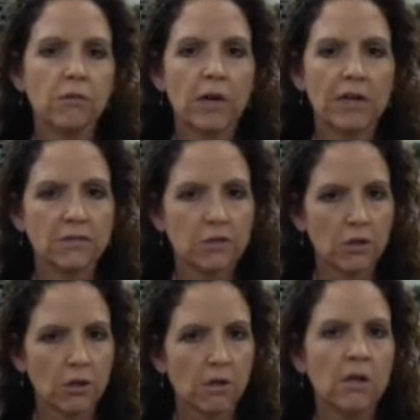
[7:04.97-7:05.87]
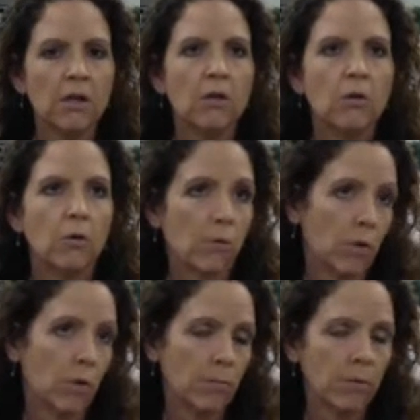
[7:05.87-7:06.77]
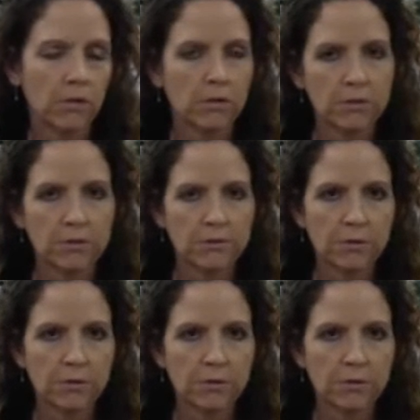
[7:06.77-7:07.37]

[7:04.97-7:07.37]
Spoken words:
rice jar or the water molecules,